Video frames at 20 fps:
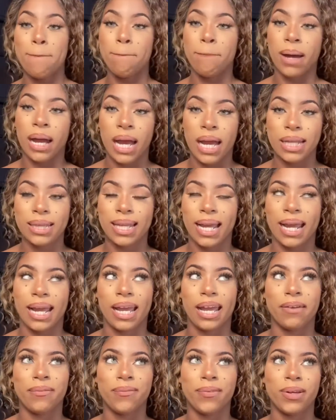But
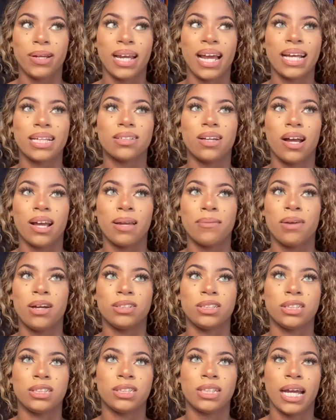like if we're like talking
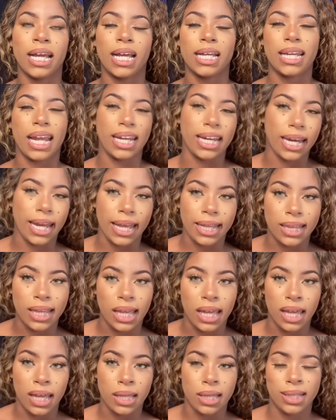about just like a day-to-day
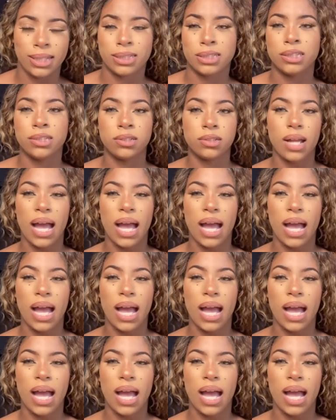thing, it's,